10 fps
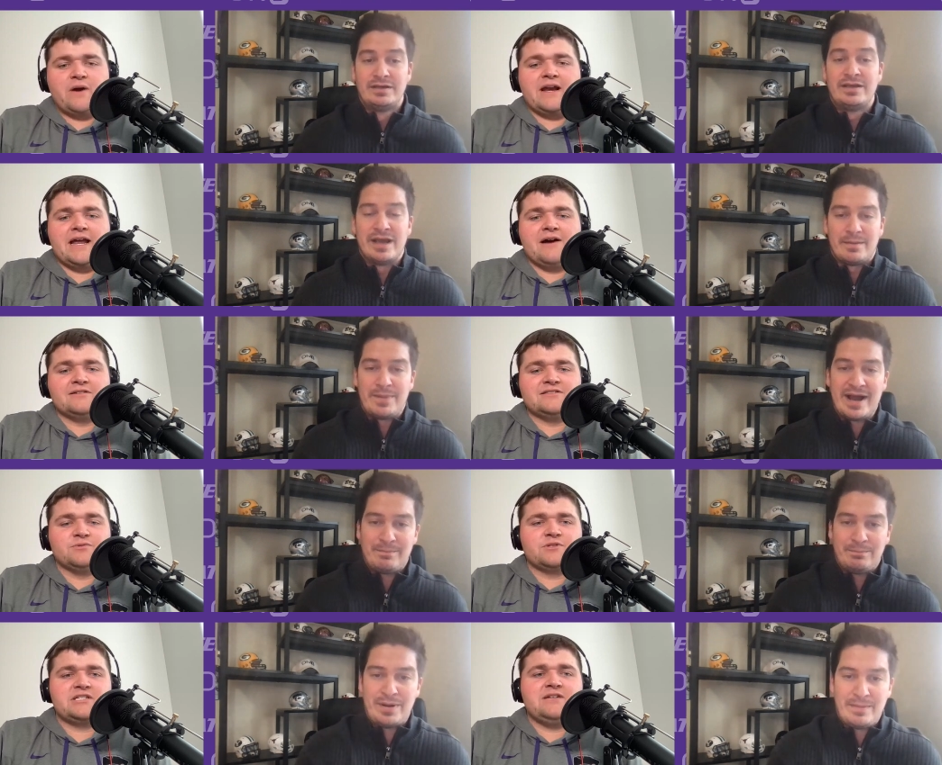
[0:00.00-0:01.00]
Speaker 1: right now, as
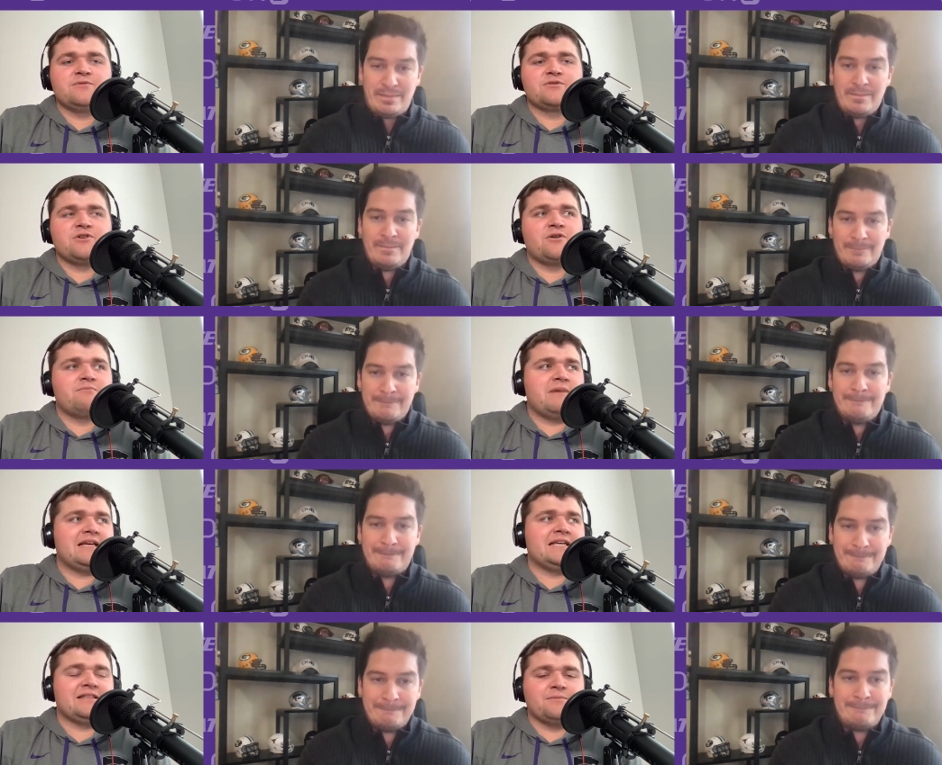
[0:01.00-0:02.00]
the receivers aren't
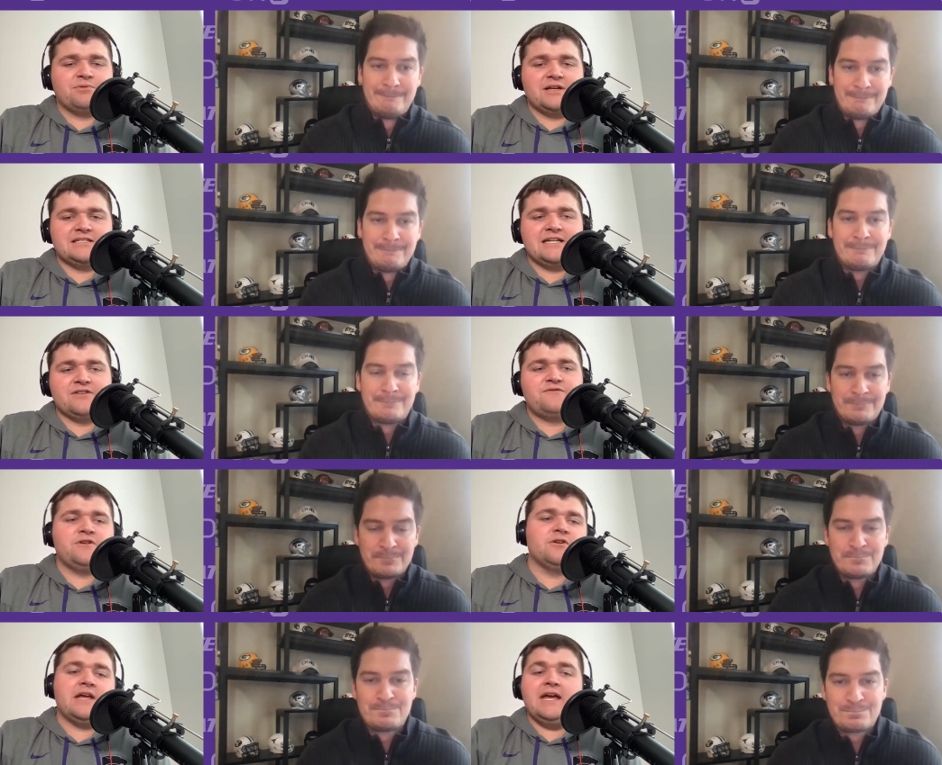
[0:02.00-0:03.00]
making the plays down the
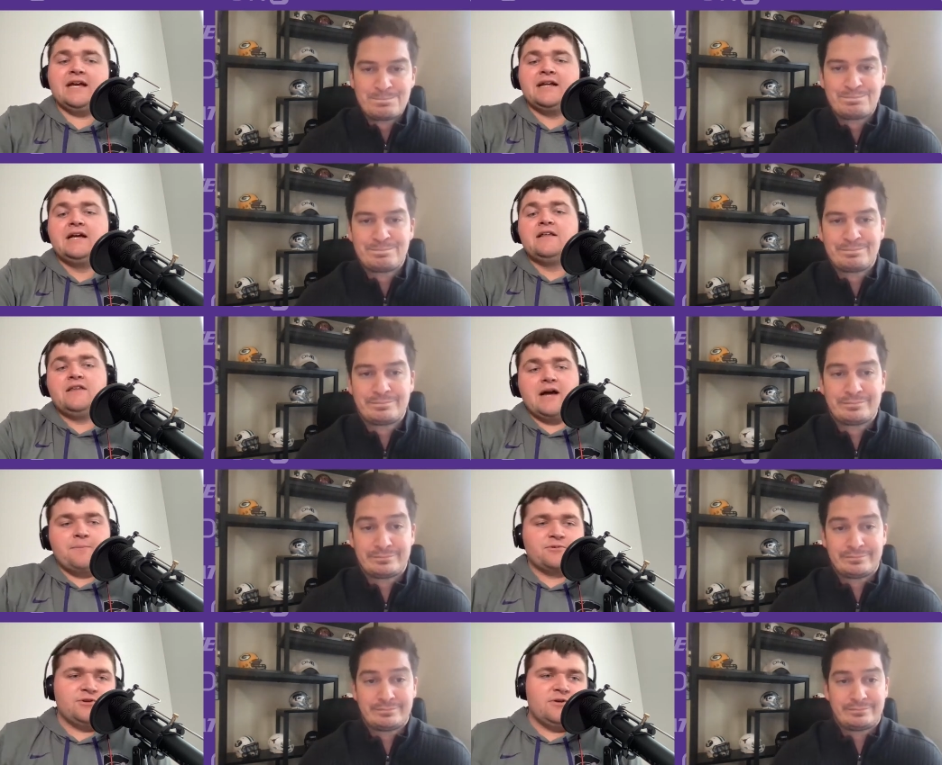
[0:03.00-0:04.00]
field, and the
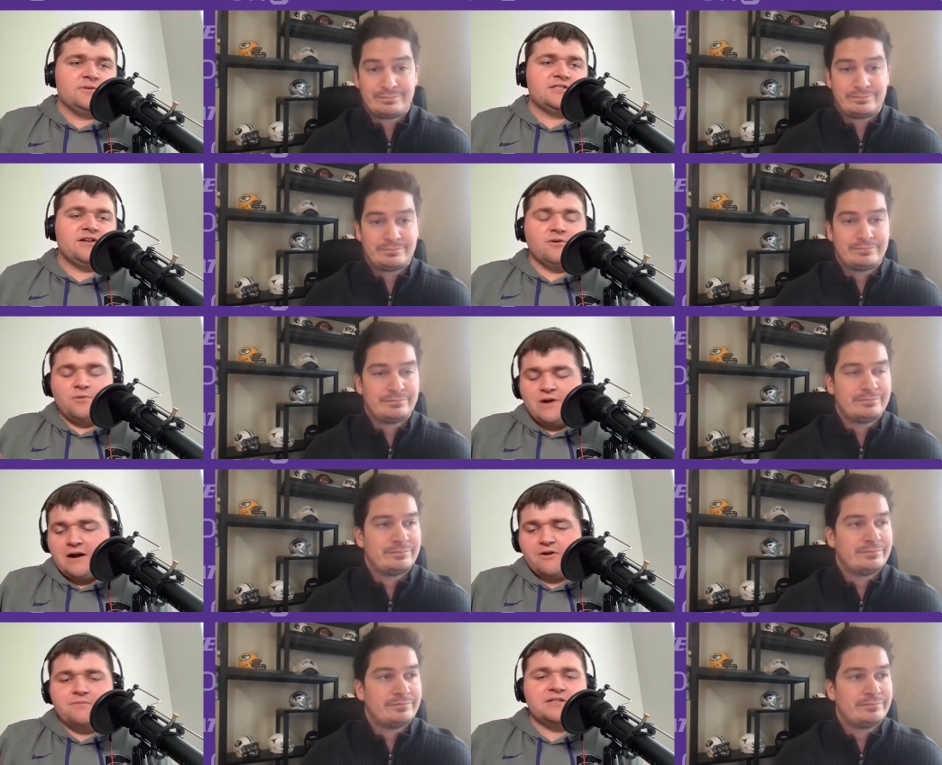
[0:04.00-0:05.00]
opportunity was there. Will
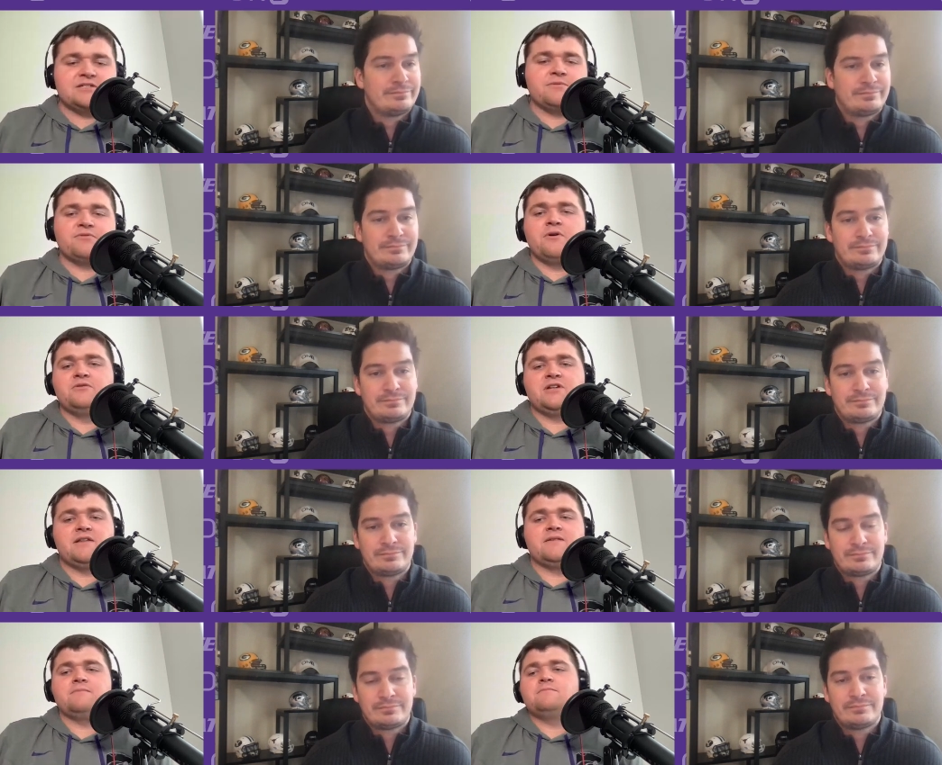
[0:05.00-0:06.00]
Howard missed some throws
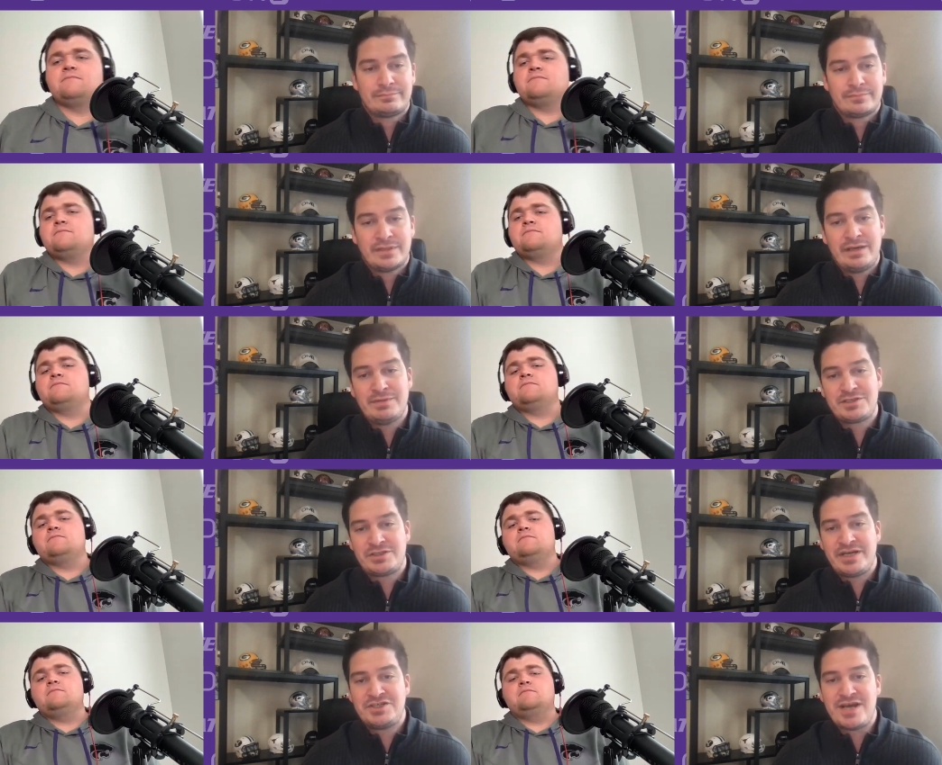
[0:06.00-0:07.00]
on
Speaker 2: them. He
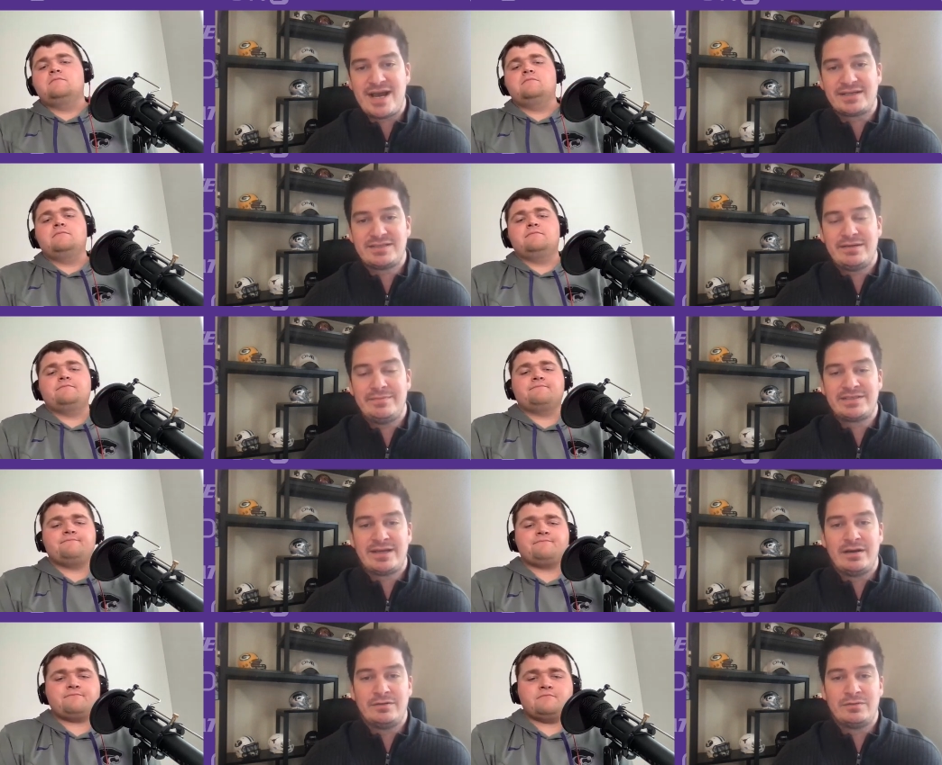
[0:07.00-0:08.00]
missed Jadon Jackson. He
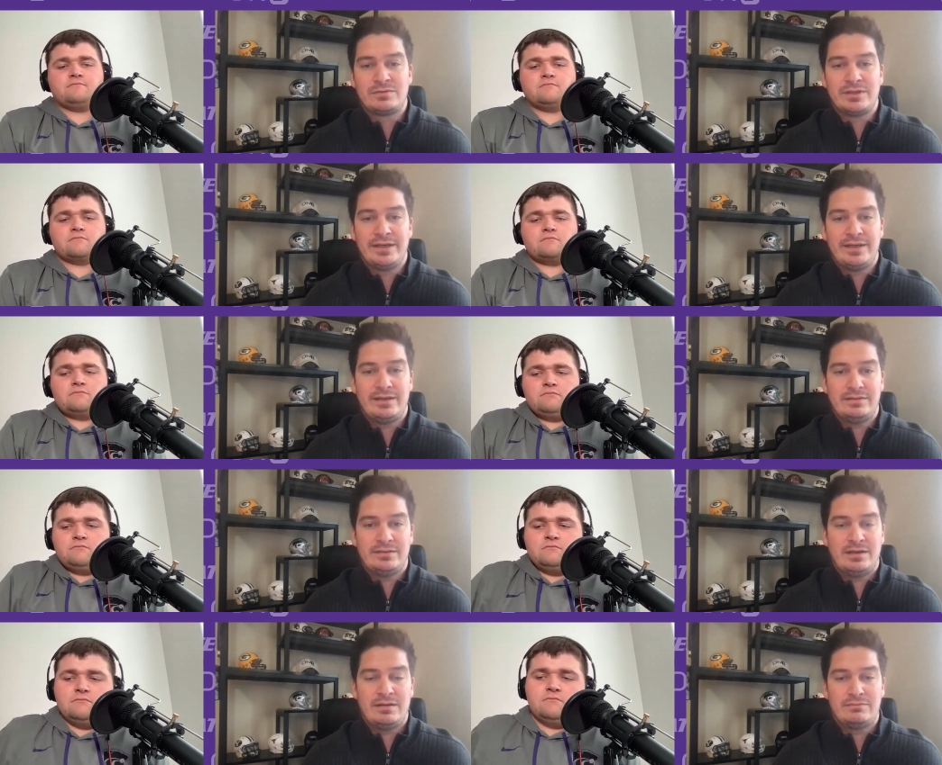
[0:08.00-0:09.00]
missed Garrett Oakley.
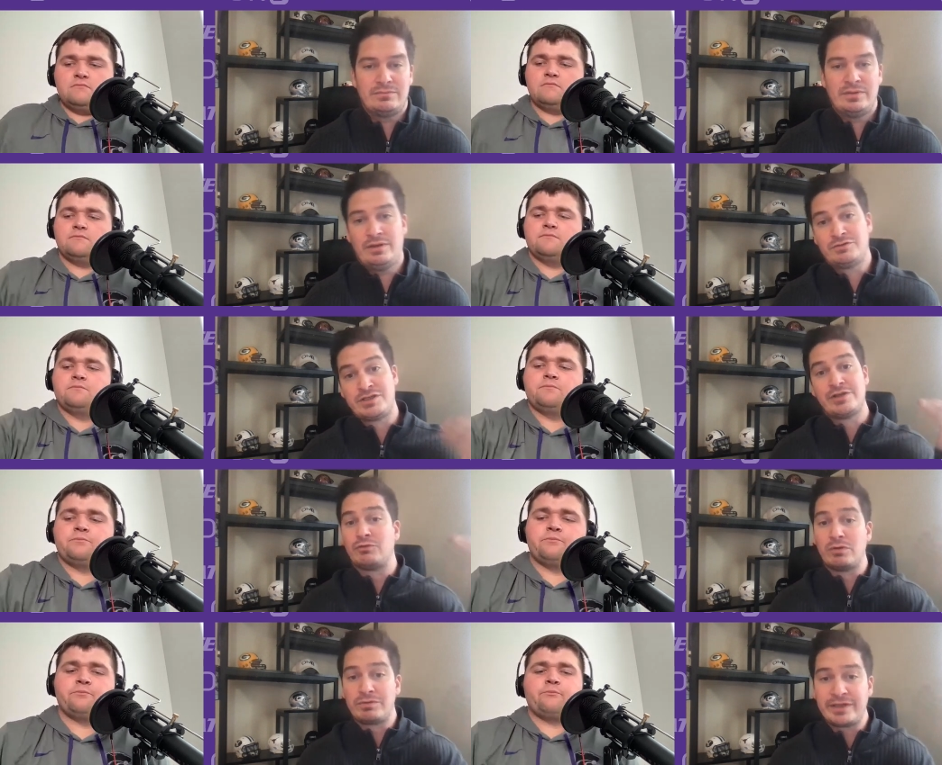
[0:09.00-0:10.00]
Um, there was
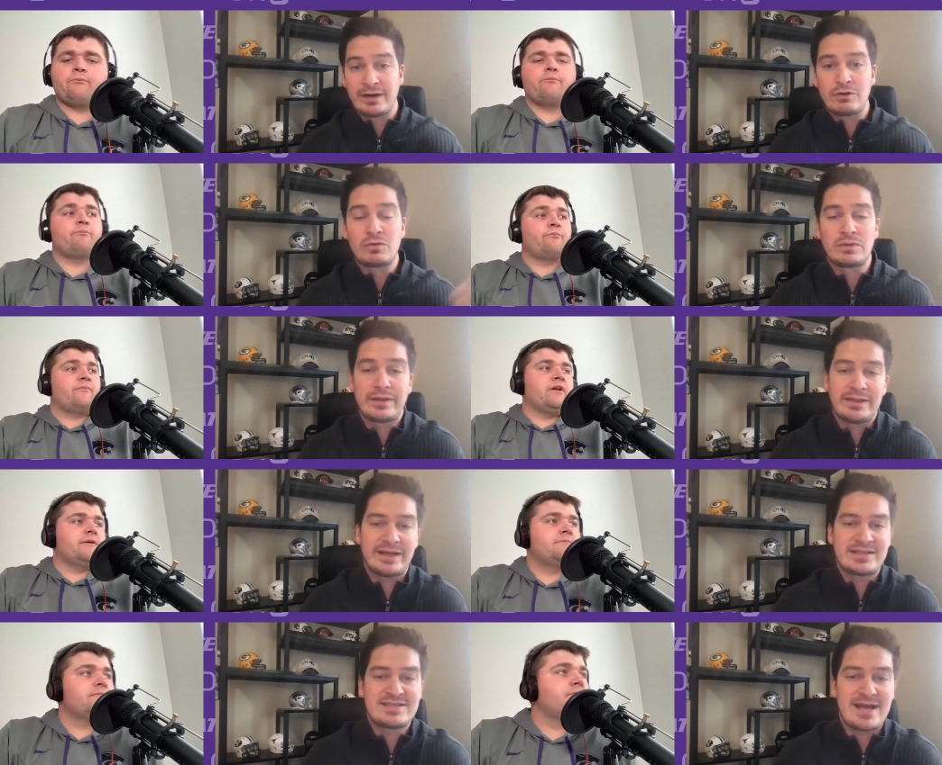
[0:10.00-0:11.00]
another one with Garrett Oakley yeah.
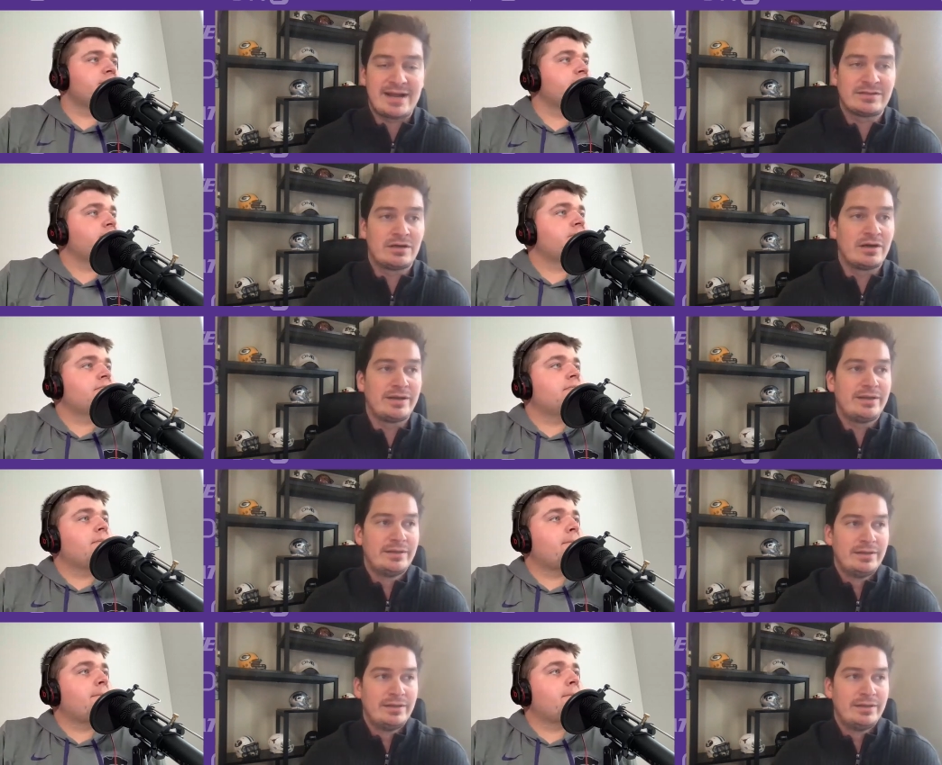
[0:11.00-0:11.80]
that gets sacked on.